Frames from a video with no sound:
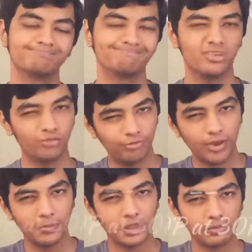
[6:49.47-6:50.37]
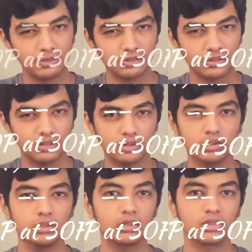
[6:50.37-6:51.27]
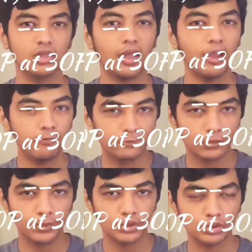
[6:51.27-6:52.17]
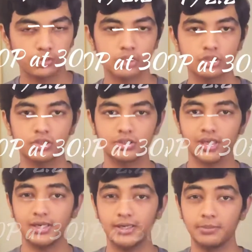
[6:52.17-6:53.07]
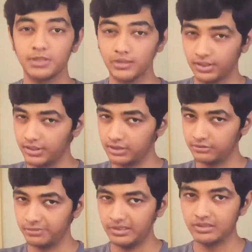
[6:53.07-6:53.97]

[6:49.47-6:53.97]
a 5 megapixel sensor, it's the f2.2 aperture, 1080p 30 fps.